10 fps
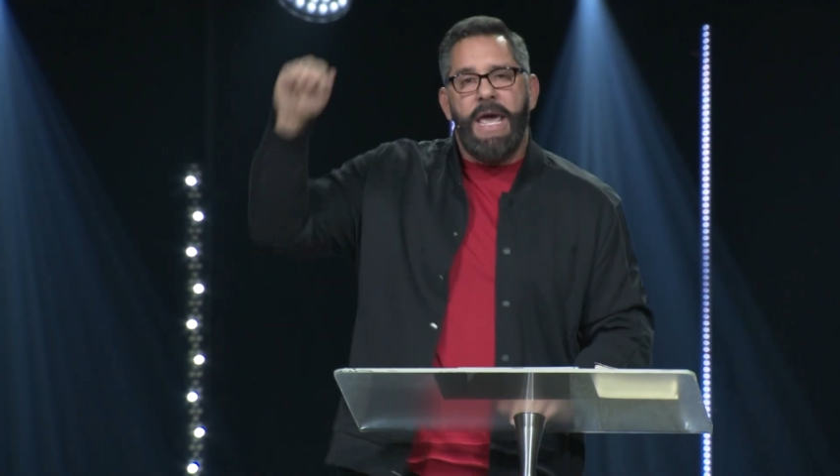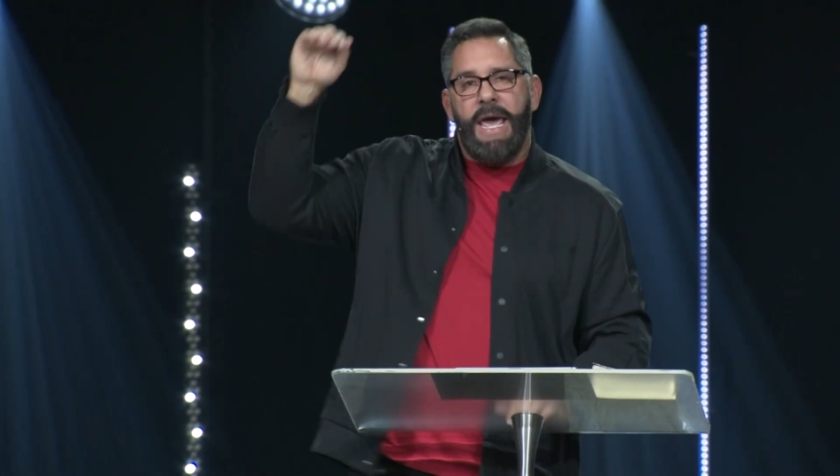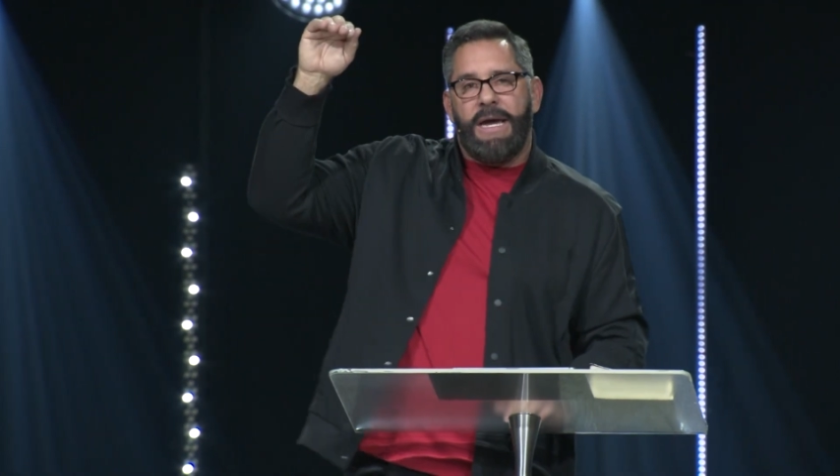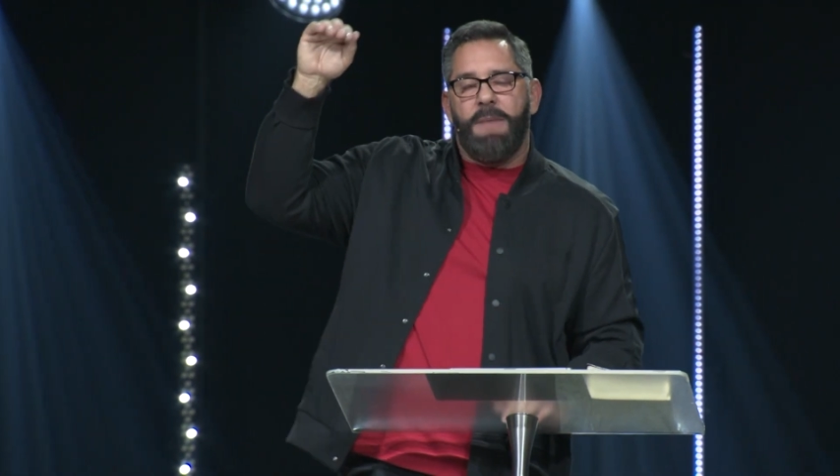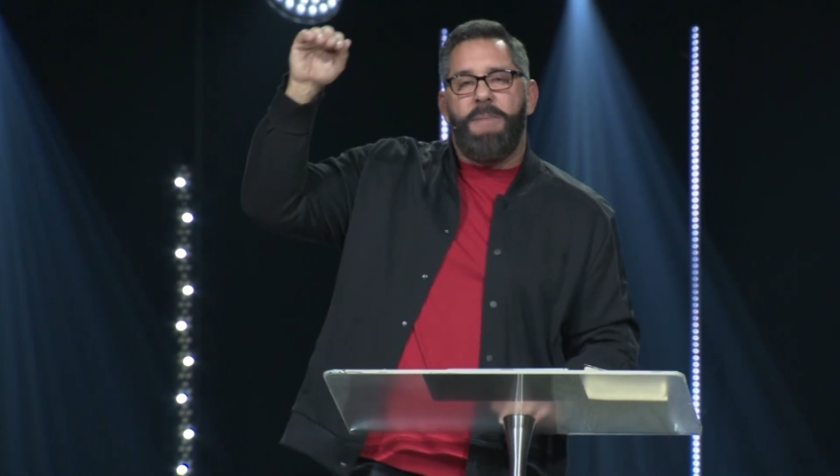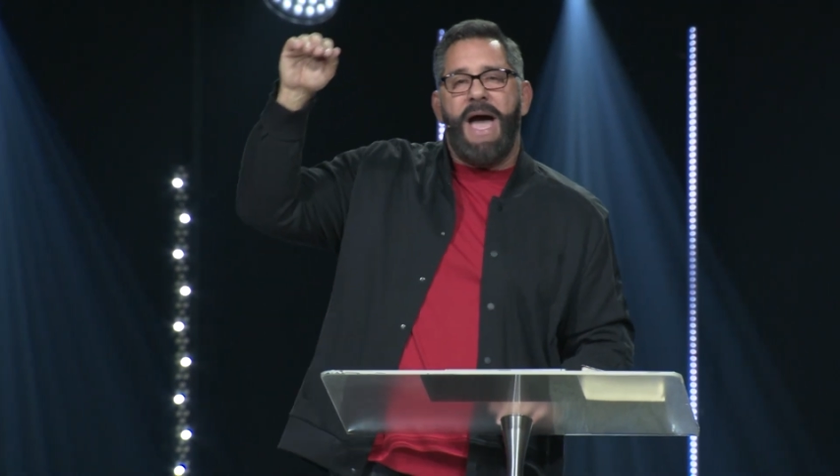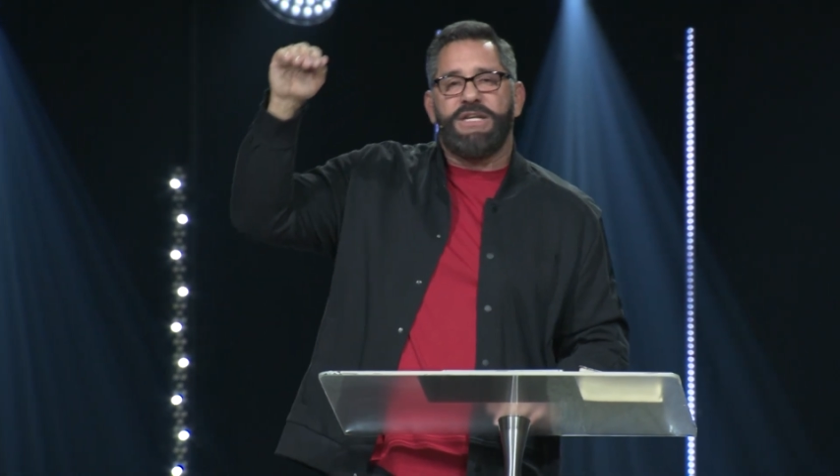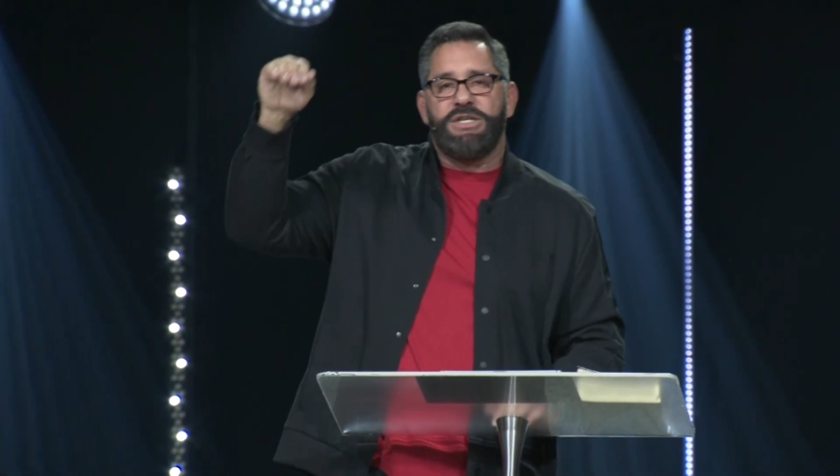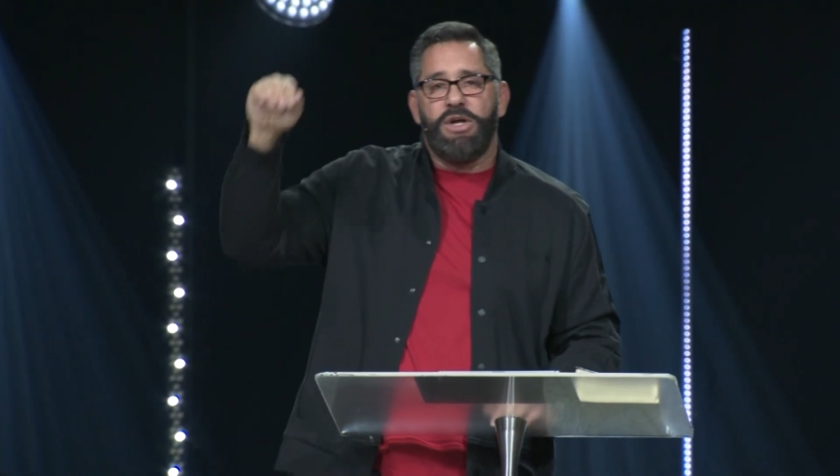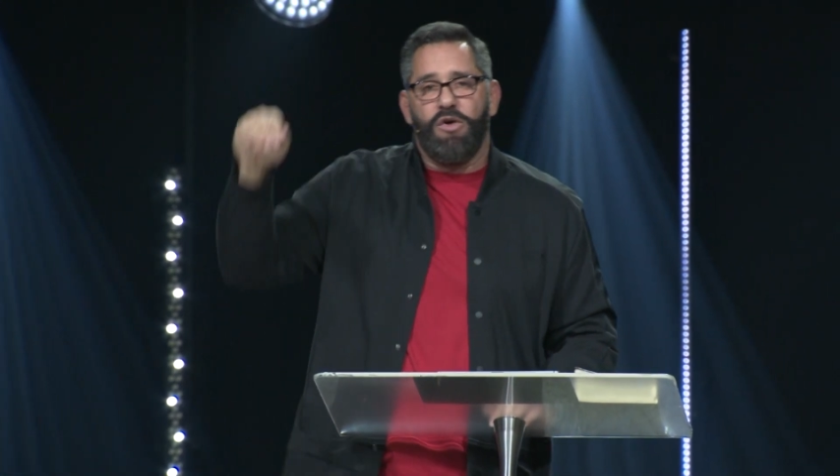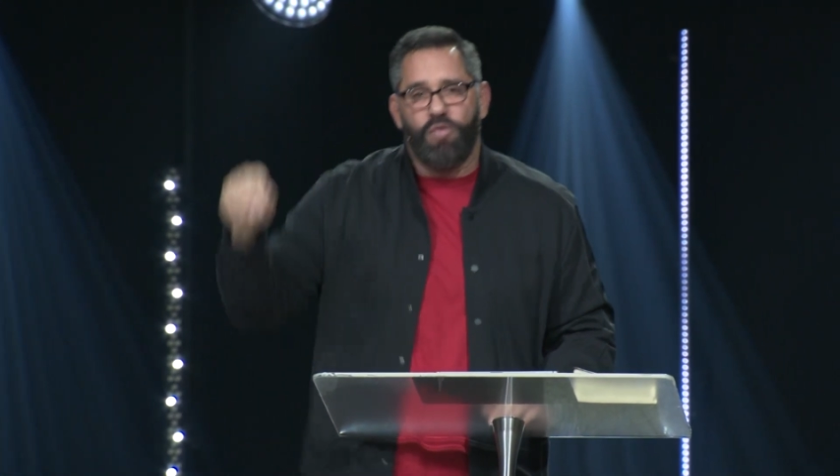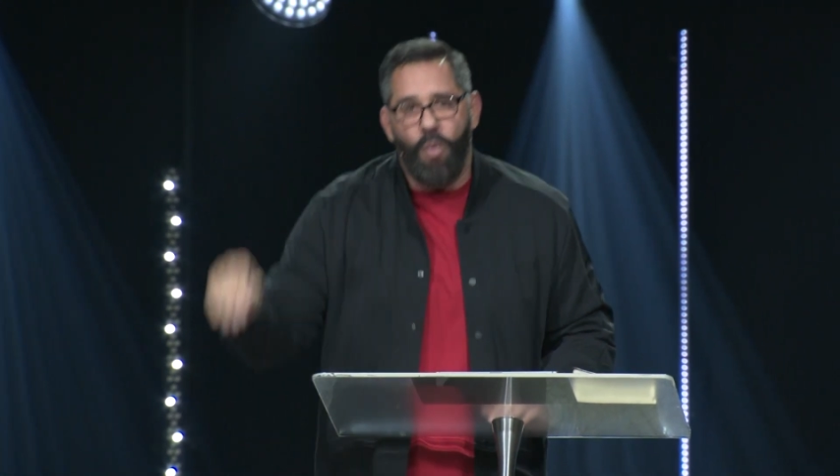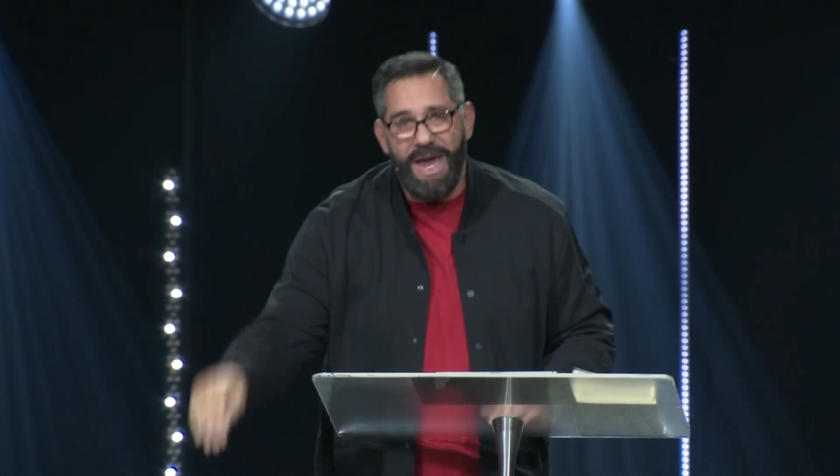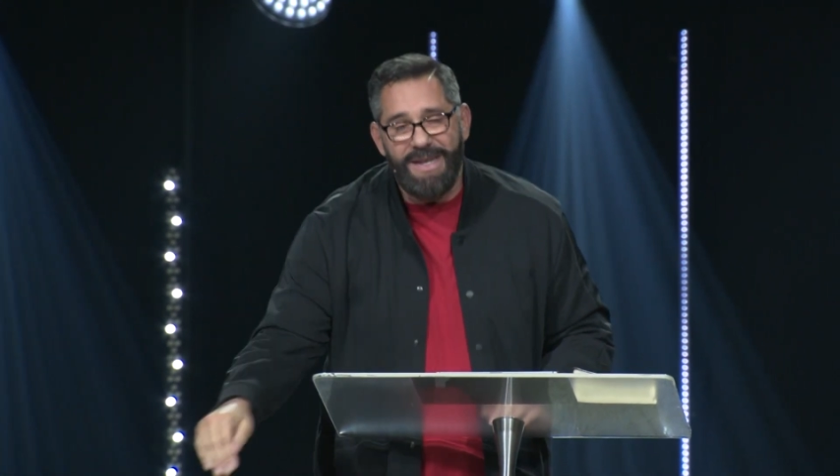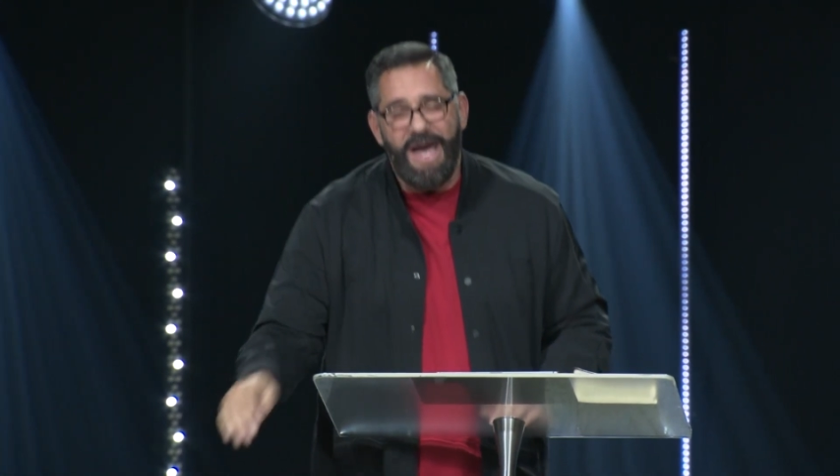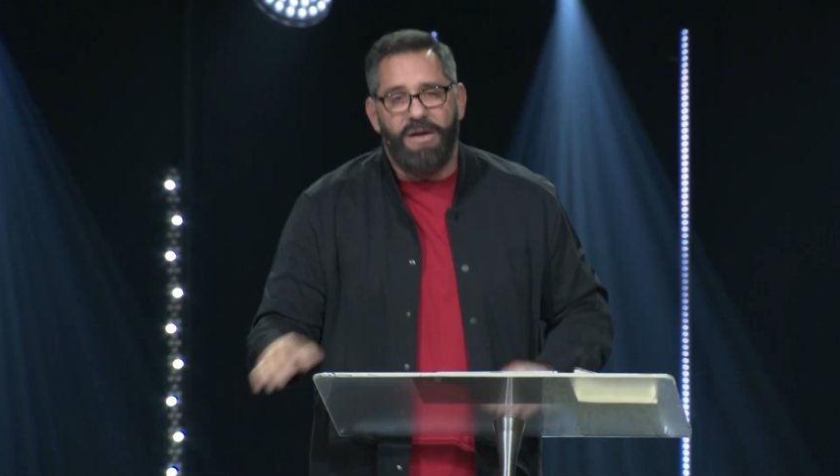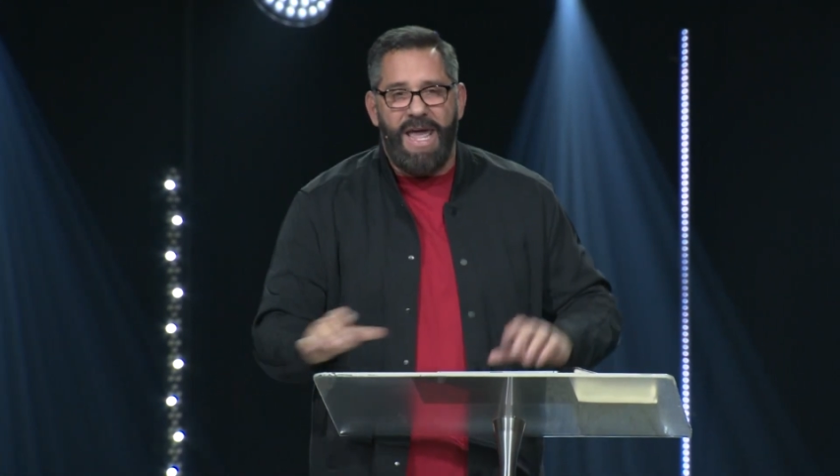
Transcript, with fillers: and compassion goes way down.